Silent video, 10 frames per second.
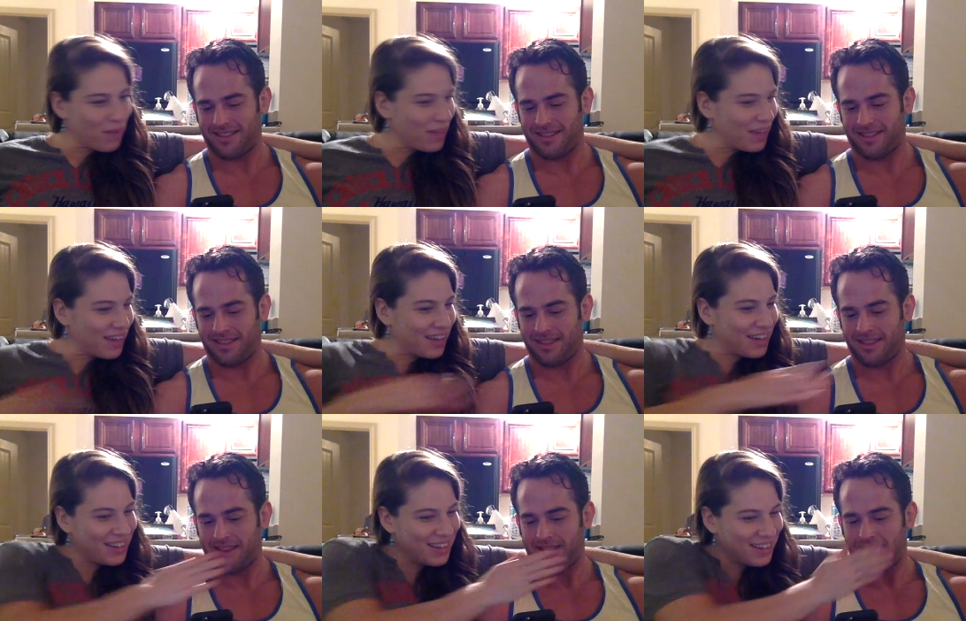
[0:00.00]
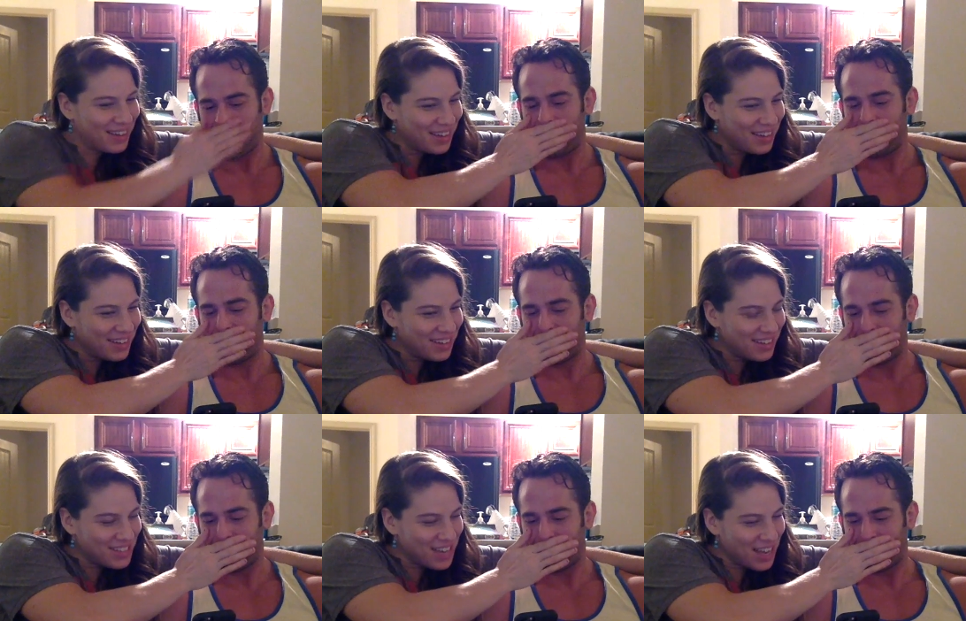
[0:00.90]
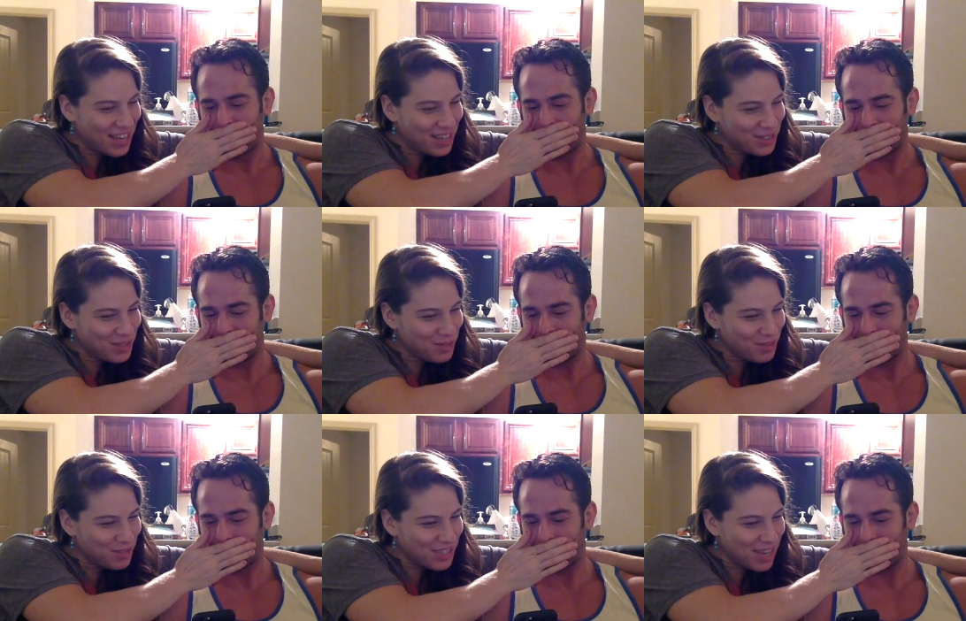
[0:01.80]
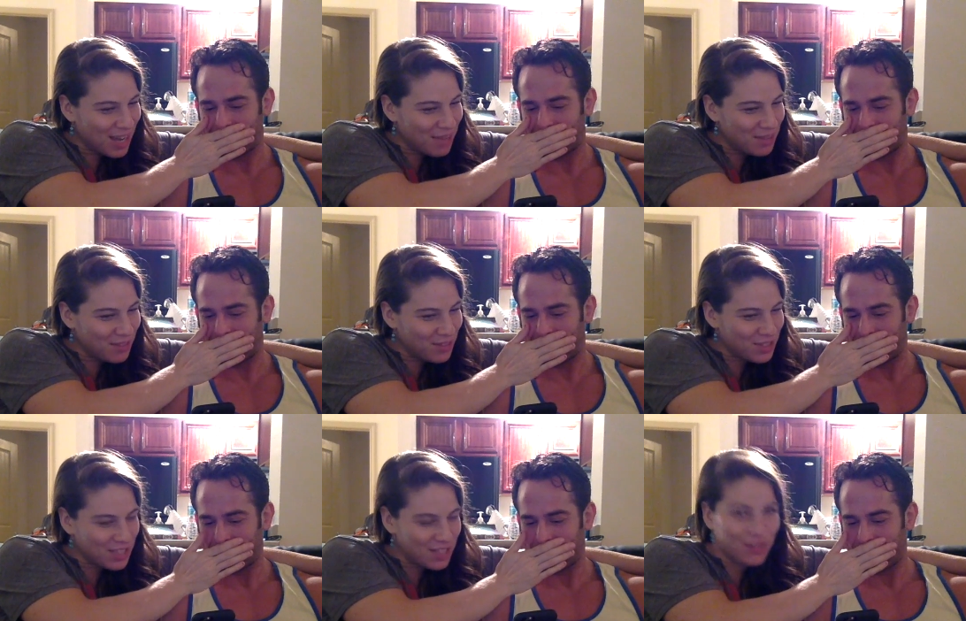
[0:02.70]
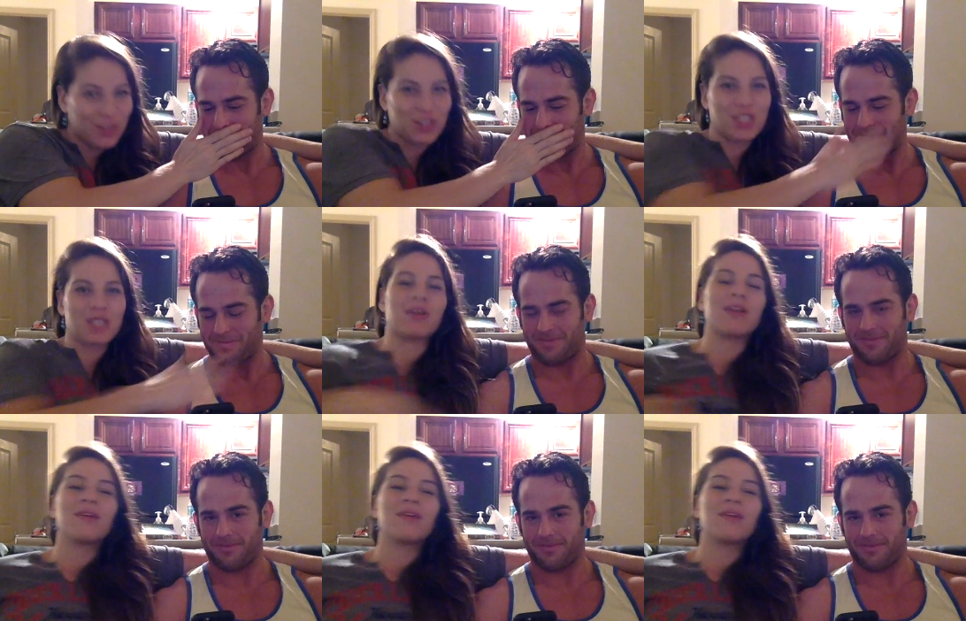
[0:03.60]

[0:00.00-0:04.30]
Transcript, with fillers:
Speaker 1: big change? Was time difference a difficult adjustment?